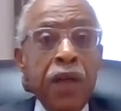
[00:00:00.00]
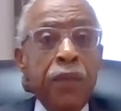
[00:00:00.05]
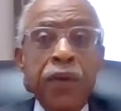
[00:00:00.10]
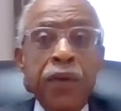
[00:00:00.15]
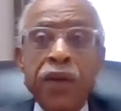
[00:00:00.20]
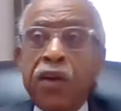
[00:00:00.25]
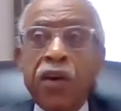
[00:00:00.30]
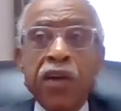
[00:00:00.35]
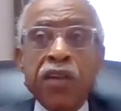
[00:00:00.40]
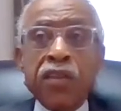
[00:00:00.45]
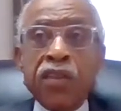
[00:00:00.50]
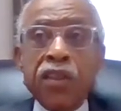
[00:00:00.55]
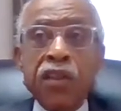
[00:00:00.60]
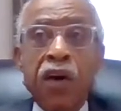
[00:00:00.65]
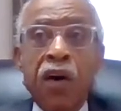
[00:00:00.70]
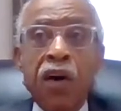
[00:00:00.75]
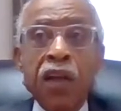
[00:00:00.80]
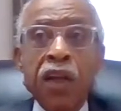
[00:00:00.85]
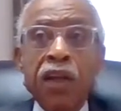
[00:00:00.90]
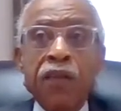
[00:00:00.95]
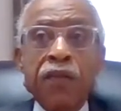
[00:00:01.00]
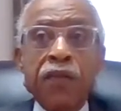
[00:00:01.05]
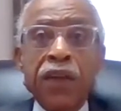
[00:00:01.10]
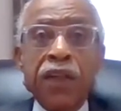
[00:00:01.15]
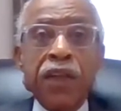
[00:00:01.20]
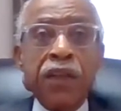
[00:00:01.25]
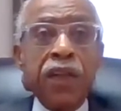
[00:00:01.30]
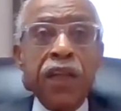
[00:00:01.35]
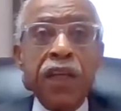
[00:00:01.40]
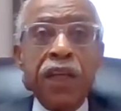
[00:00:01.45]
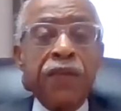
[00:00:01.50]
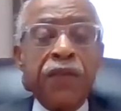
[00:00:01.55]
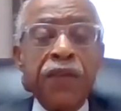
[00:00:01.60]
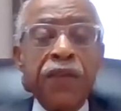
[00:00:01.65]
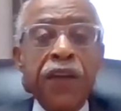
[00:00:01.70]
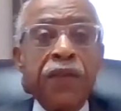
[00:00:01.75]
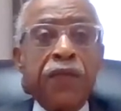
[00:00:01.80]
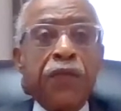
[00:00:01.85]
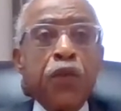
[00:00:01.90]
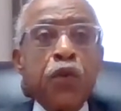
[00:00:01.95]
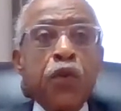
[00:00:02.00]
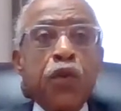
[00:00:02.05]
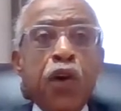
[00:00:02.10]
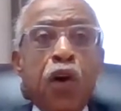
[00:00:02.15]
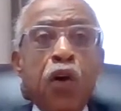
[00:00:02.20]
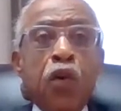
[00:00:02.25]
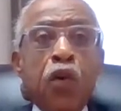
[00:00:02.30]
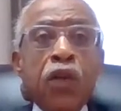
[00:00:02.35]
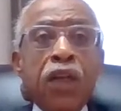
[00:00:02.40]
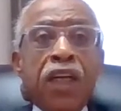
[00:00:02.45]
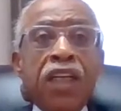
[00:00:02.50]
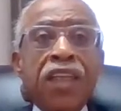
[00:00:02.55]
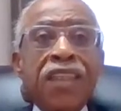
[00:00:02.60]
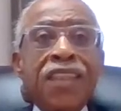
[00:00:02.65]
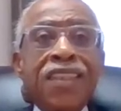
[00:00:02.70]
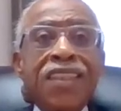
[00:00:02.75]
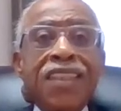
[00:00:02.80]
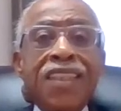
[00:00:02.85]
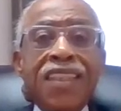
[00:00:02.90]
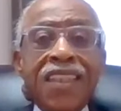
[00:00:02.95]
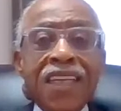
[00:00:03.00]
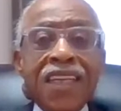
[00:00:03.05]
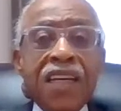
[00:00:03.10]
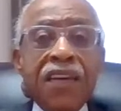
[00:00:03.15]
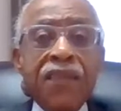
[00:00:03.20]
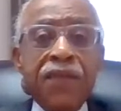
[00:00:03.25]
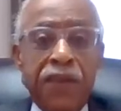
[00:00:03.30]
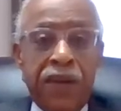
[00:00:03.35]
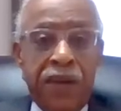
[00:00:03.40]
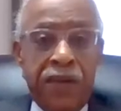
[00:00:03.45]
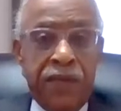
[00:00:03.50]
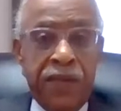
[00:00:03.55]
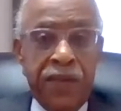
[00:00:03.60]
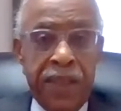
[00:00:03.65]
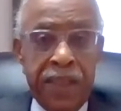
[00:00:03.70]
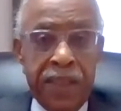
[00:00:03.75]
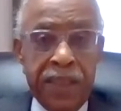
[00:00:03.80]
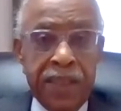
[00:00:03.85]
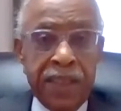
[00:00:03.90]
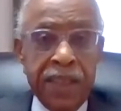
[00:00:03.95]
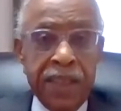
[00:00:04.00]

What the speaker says: because all of it, if you don't conceive of it,